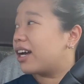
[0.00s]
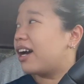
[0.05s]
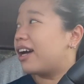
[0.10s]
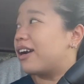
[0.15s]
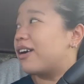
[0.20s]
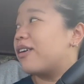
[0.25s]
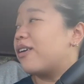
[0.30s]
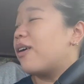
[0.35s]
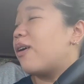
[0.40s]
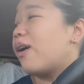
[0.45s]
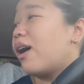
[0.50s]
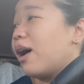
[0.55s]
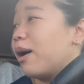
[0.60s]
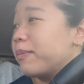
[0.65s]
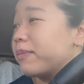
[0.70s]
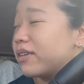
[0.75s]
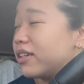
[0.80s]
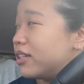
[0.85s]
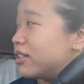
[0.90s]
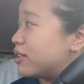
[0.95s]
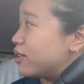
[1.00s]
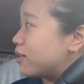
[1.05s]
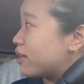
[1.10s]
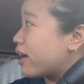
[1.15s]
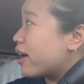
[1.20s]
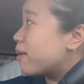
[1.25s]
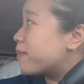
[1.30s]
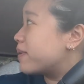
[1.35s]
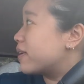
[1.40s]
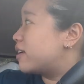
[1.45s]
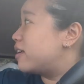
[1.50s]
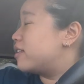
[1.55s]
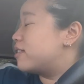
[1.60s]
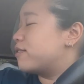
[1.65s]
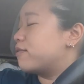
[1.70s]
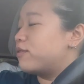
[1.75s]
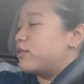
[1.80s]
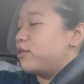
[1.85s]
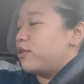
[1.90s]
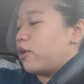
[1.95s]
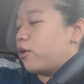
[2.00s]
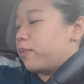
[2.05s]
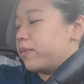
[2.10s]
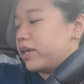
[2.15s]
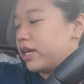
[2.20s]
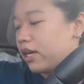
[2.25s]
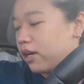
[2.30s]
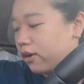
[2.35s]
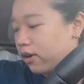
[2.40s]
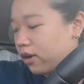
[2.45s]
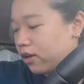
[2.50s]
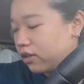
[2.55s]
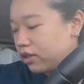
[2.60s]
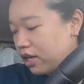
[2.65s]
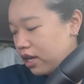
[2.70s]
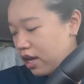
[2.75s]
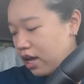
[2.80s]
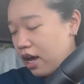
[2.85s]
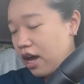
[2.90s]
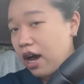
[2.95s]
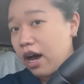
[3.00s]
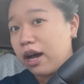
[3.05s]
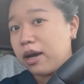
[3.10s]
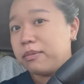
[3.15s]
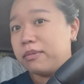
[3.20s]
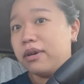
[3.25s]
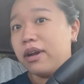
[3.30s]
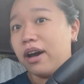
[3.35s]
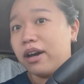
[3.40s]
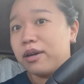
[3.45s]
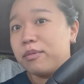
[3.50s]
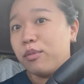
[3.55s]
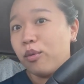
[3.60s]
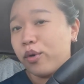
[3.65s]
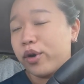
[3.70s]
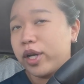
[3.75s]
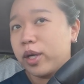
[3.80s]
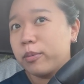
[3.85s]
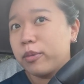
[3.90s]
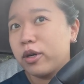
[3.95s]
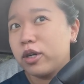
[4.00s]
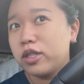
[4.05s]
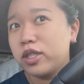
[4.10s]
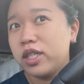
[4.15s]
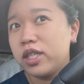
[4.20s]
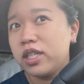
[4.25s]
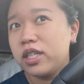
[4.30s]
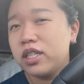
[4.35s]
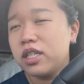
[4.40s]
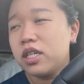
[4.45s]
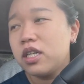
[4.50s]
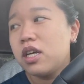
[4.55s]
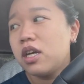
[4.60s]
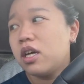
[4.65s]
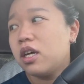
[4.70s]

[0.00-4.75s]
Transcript: I don't know how I'm gonna do that because if you know me at all, I'm not a morning person.